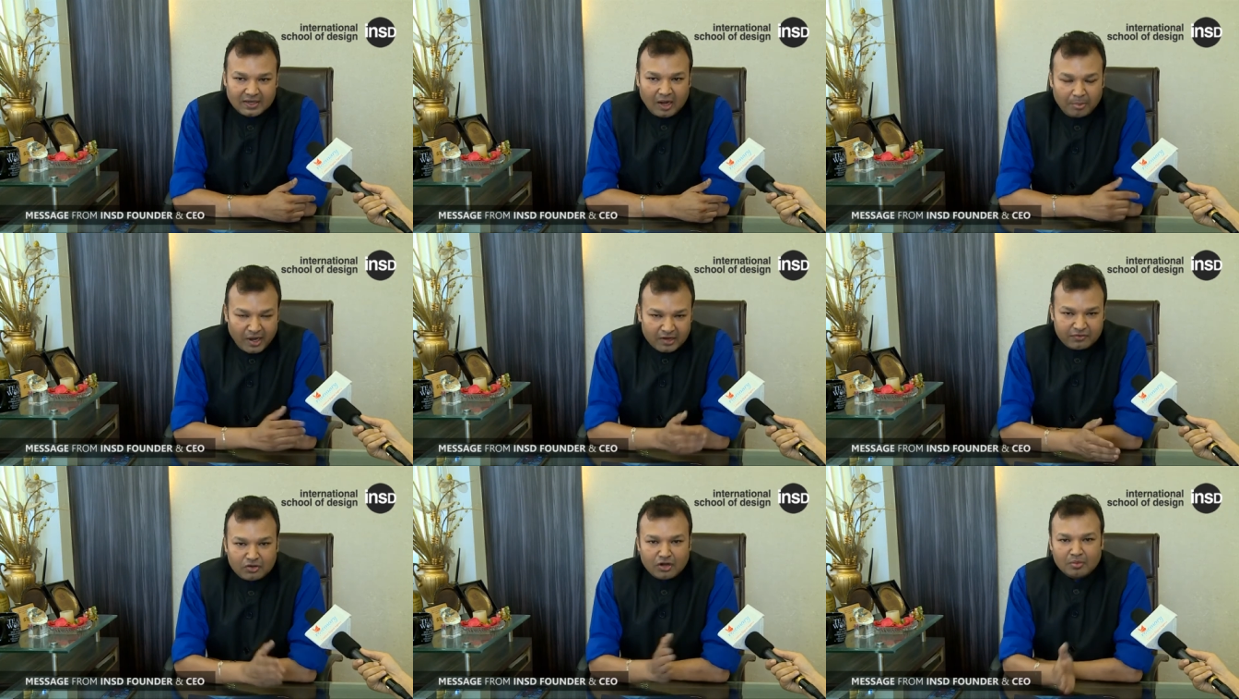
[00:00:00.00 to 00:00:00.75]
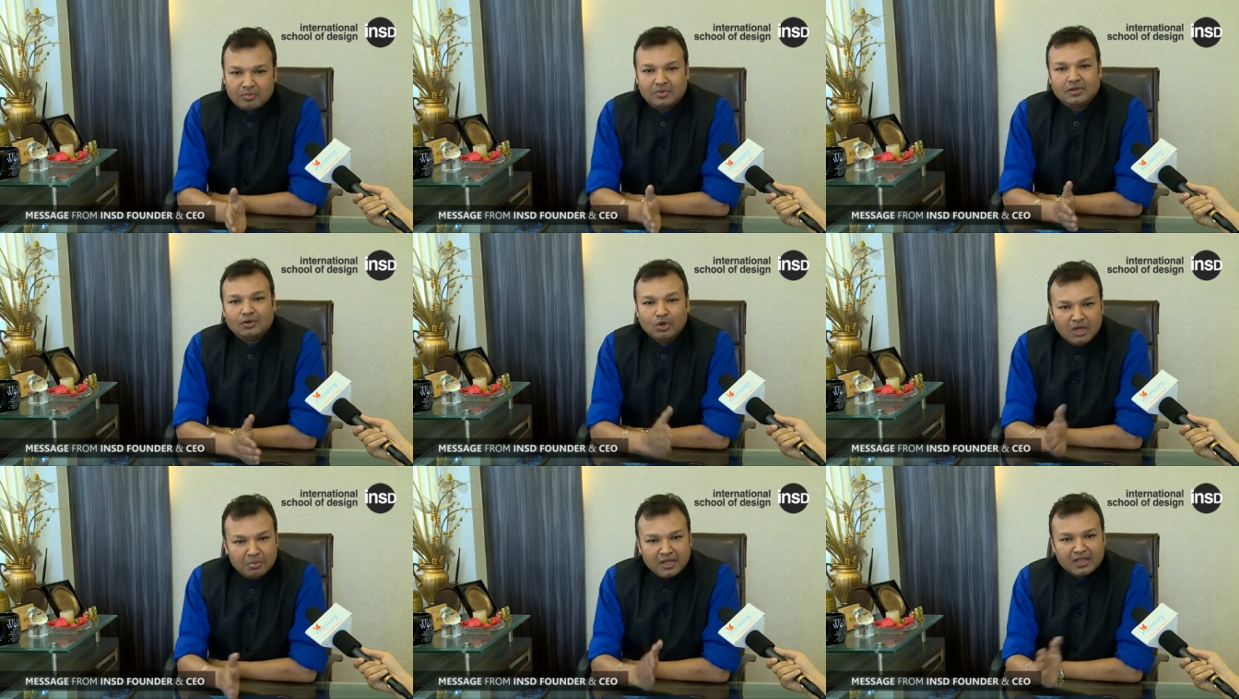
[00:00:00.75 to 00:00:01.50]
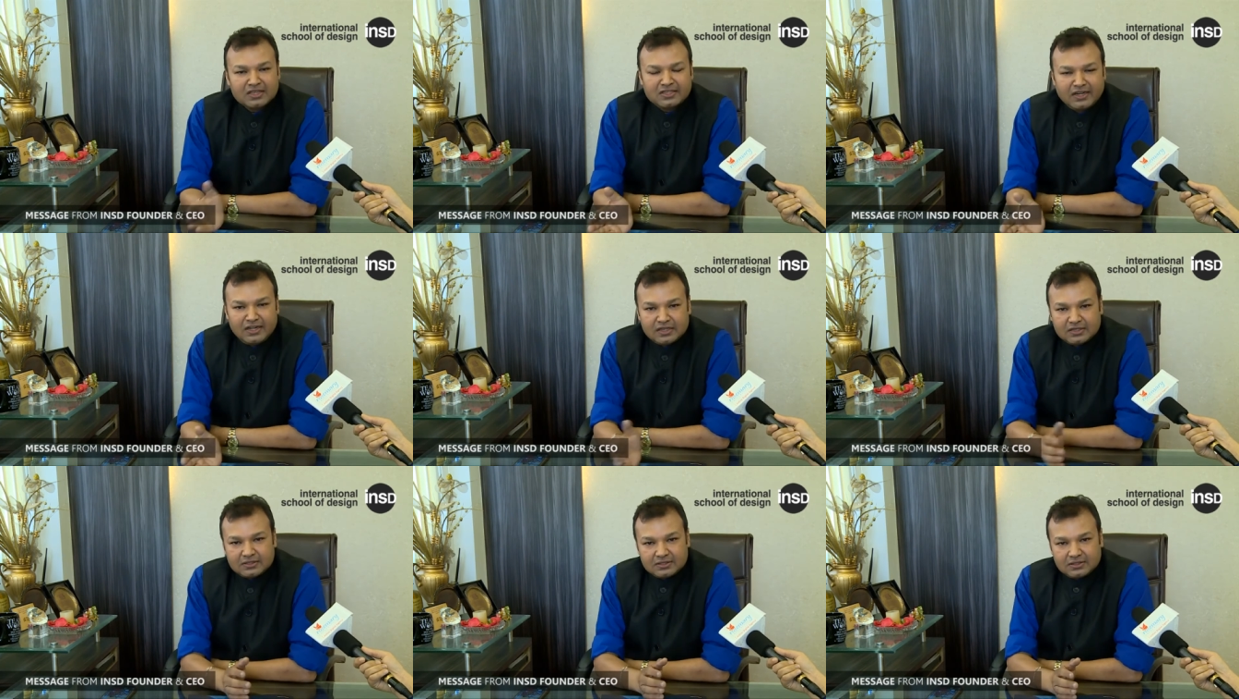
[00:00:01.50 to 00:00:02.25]
Apart from only making
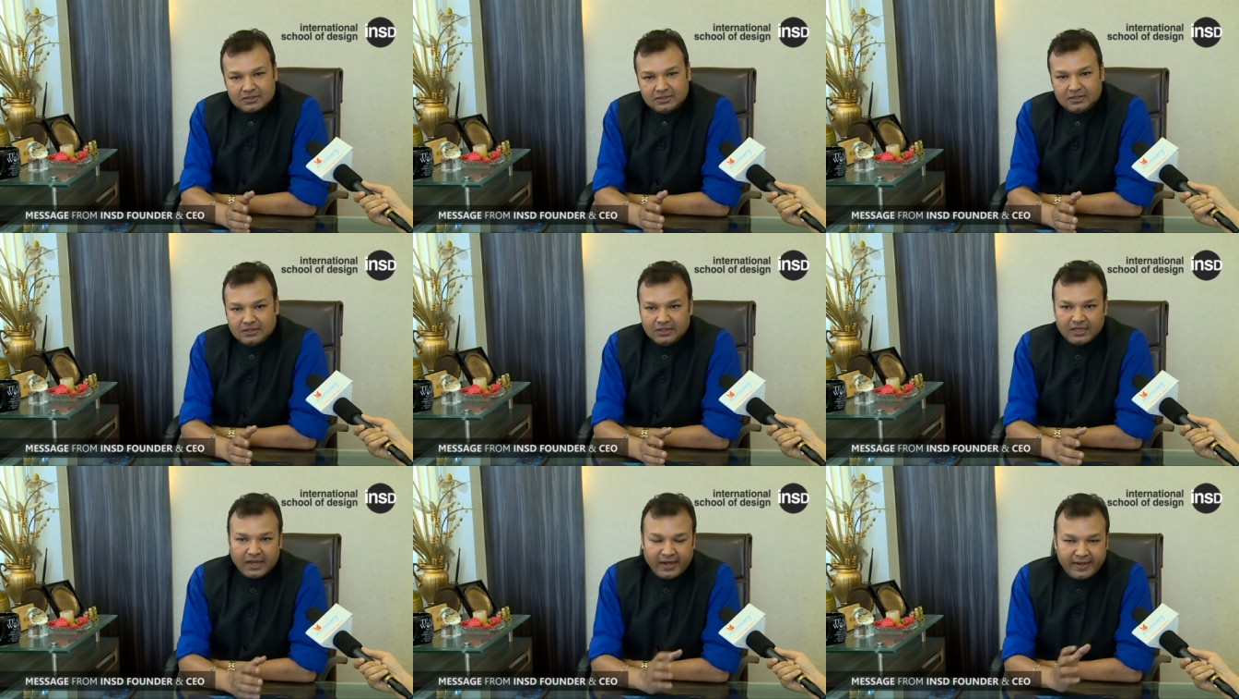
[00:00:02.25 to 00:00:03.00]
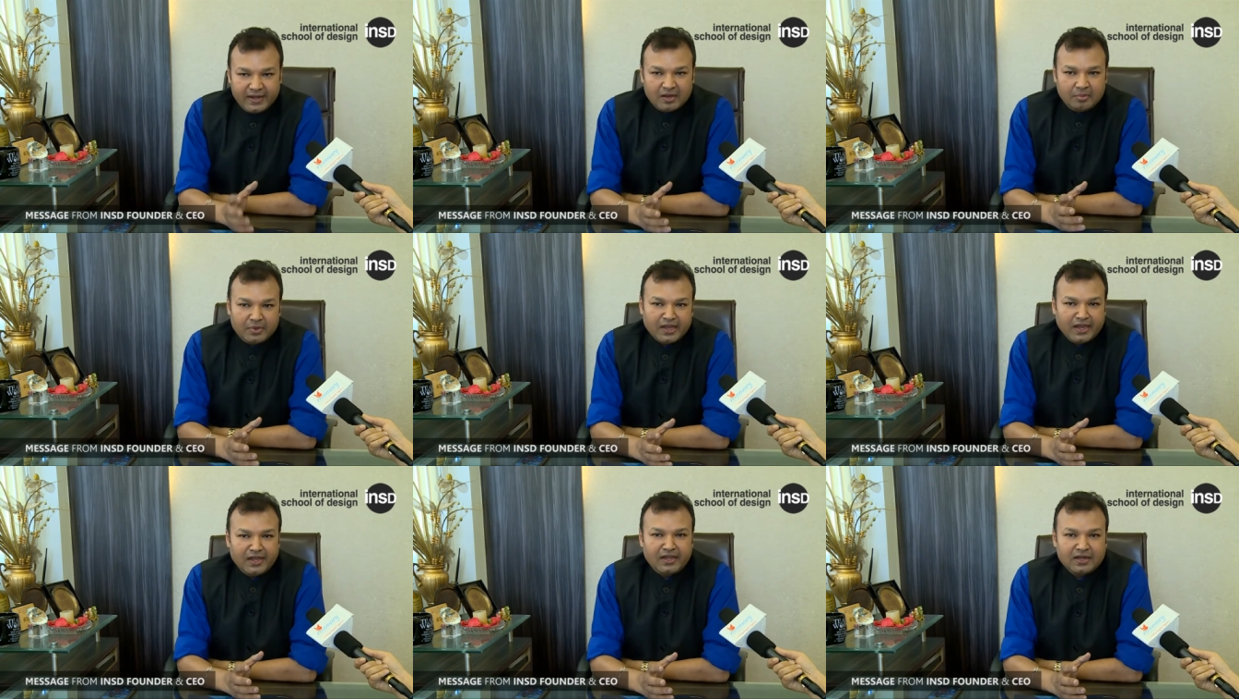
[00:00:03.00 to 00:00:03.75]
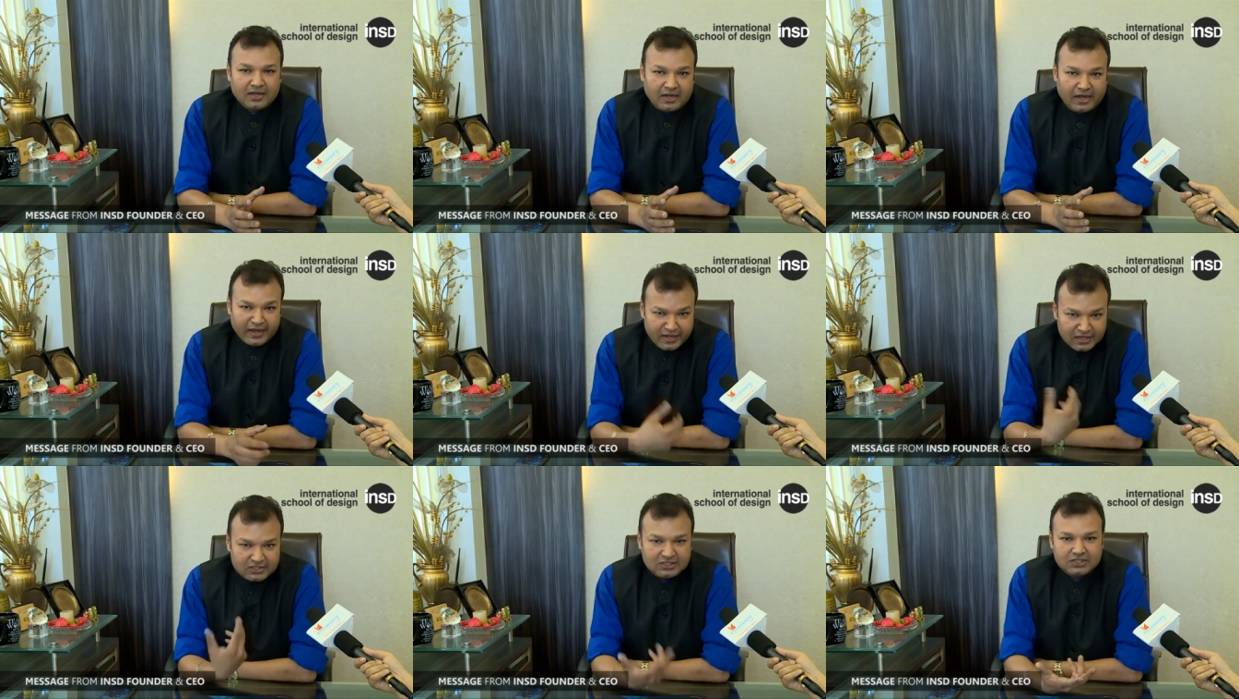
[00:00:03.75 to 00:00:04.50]
centers, the idea behind
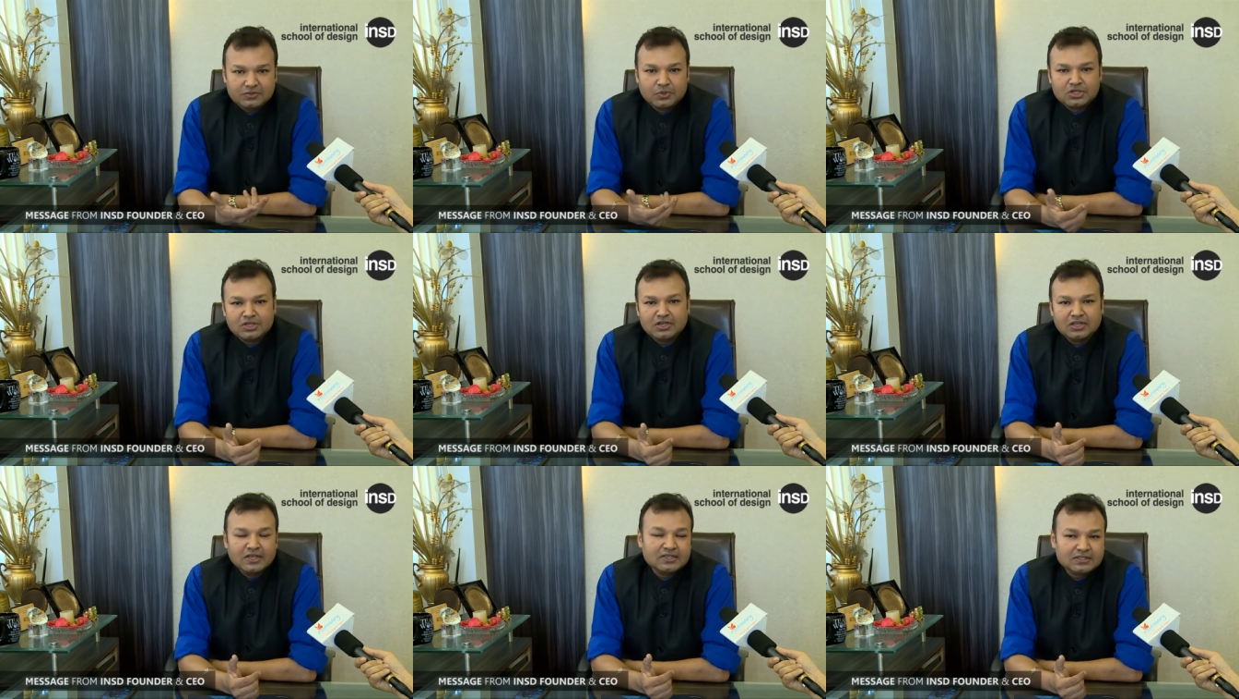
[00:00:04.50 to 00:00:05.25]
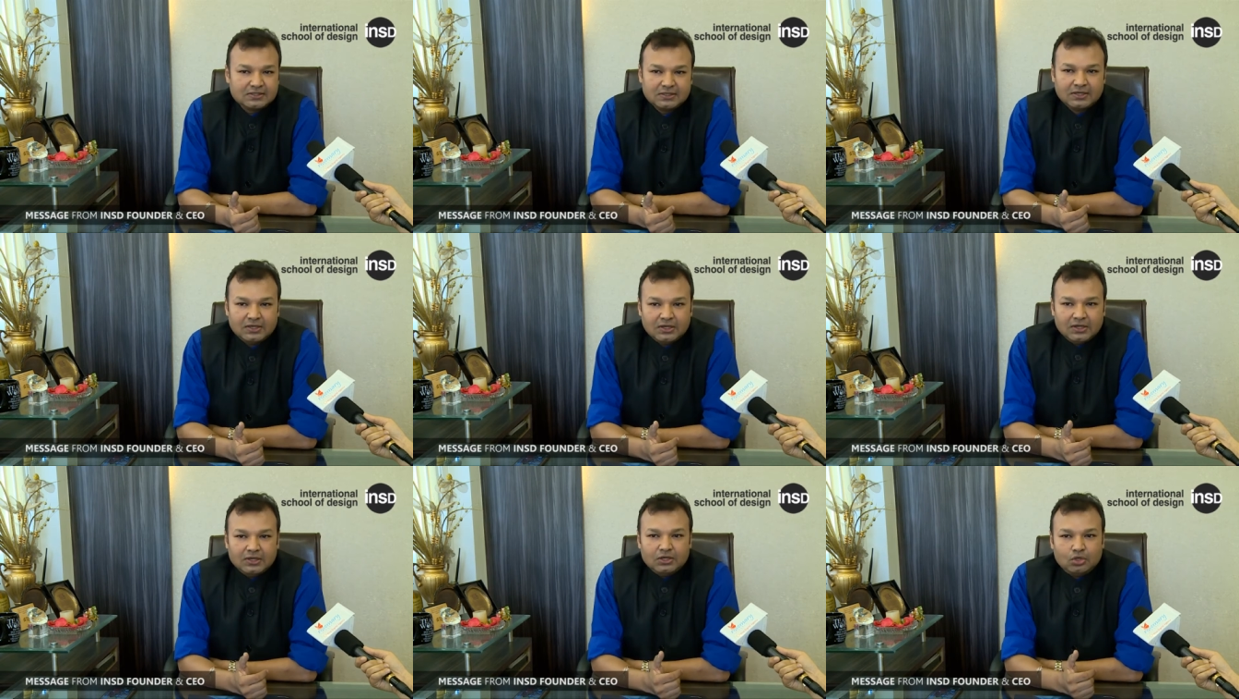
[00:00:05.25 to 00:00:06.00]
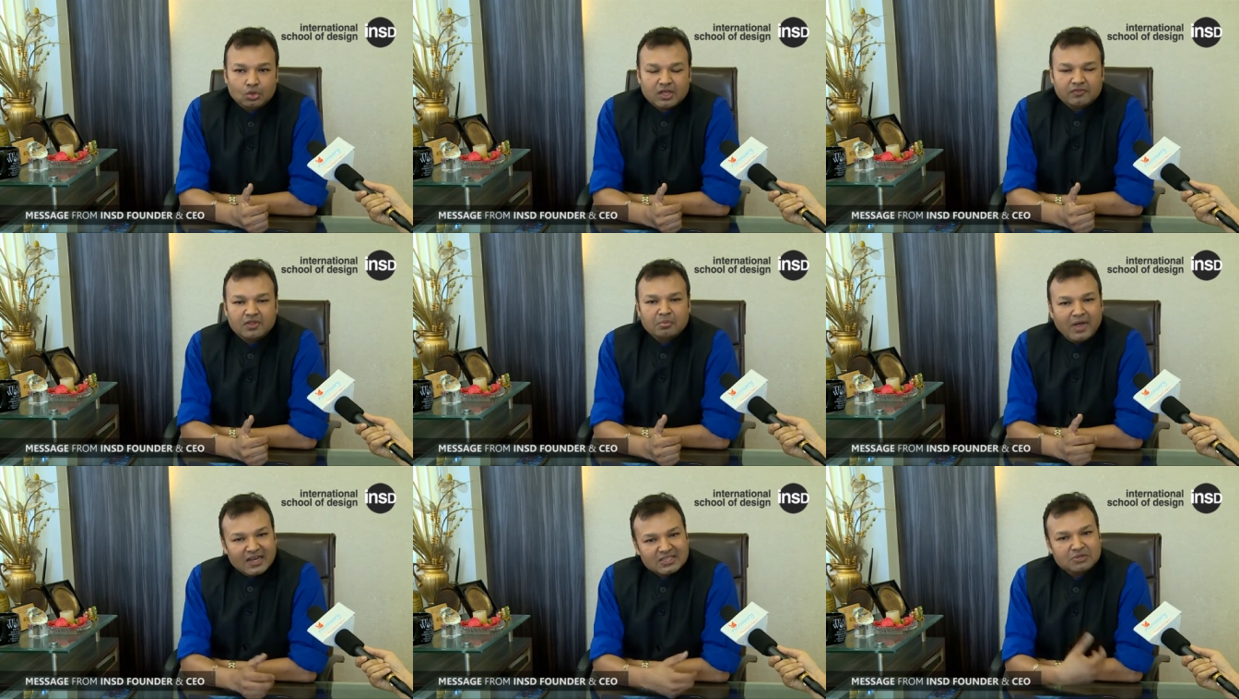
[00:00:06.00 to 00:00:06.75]
INSD's vision is to give the
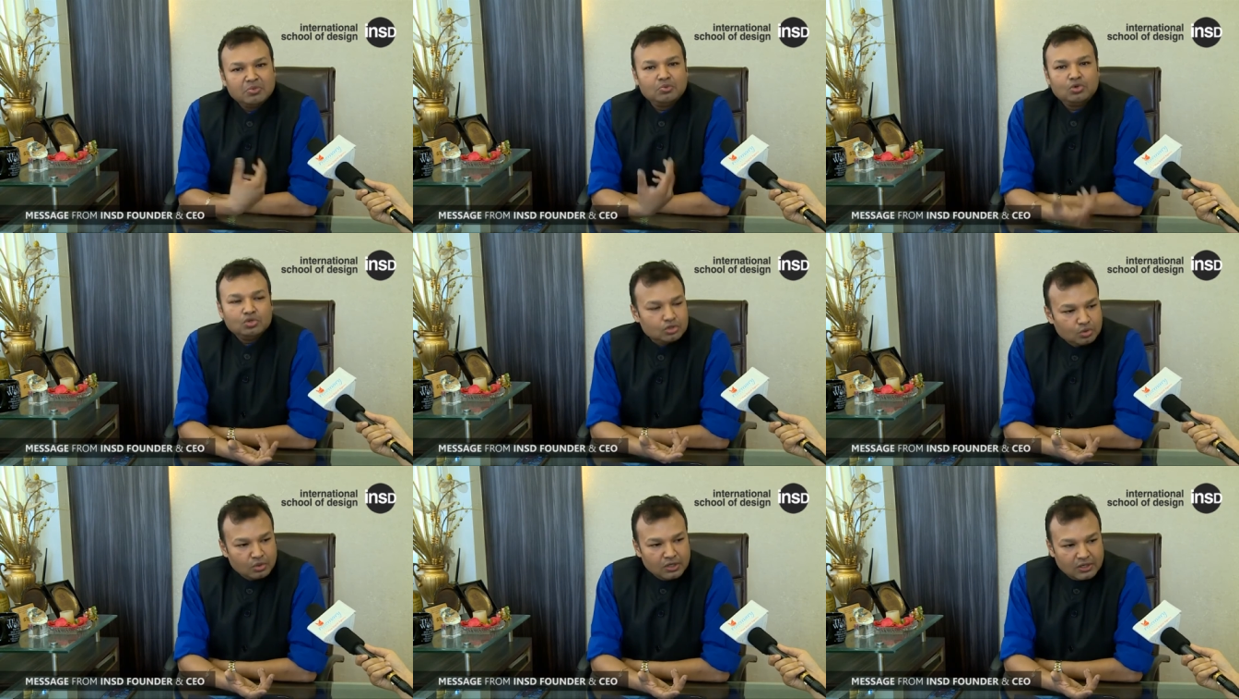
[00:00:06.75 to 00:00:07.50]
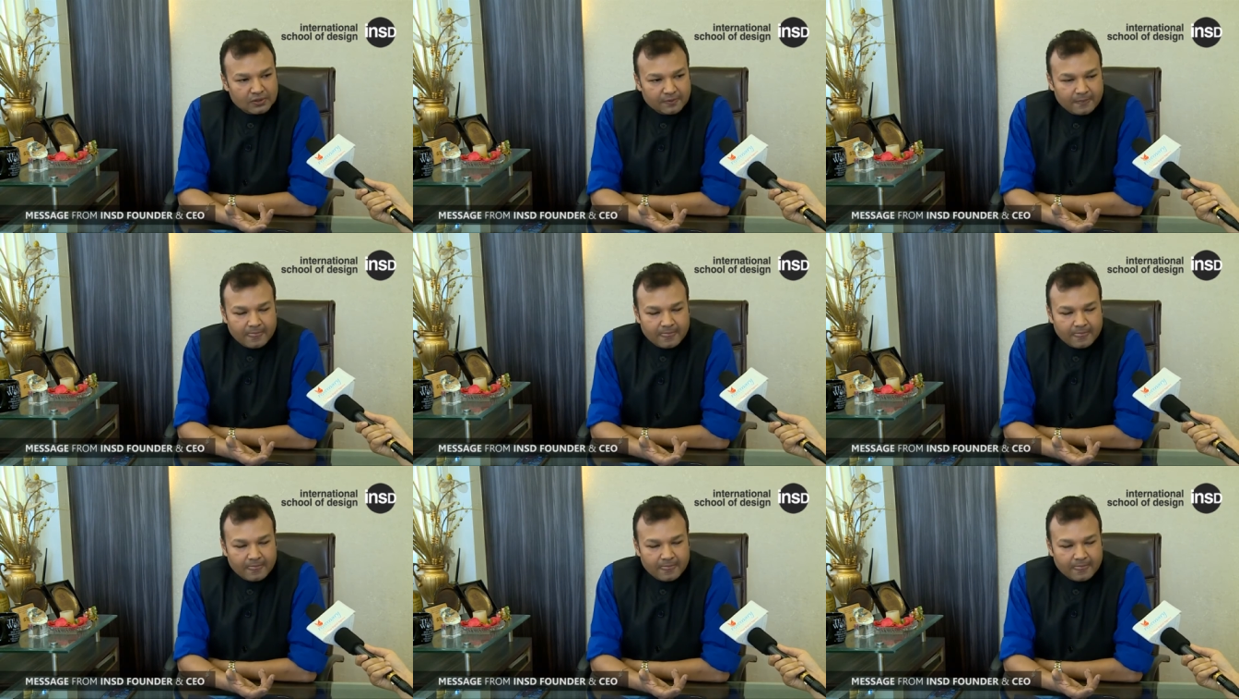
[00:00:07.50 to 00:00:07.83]
maximum to the student